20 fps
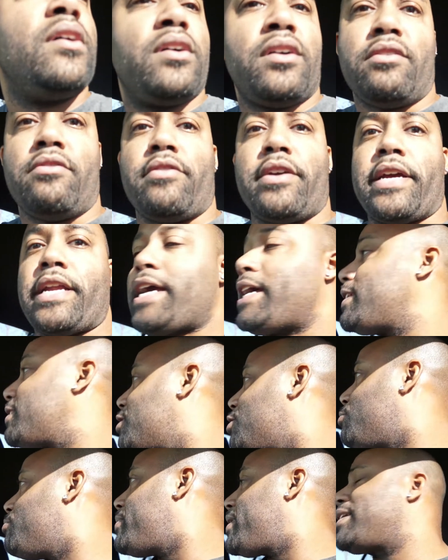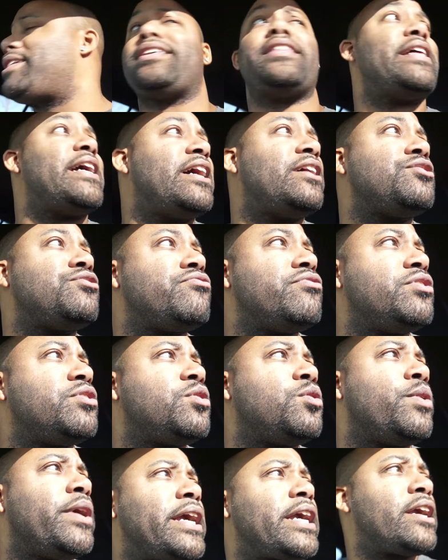alright, I had to go back to the house real
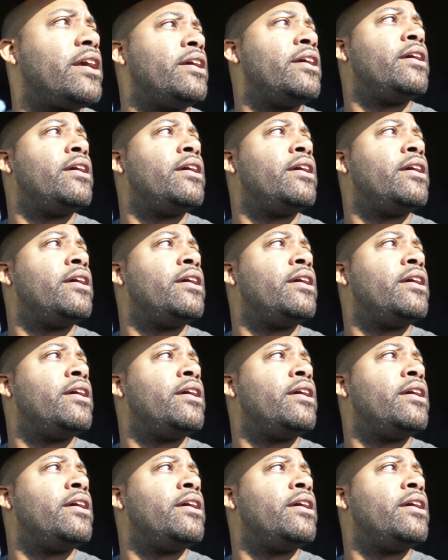quick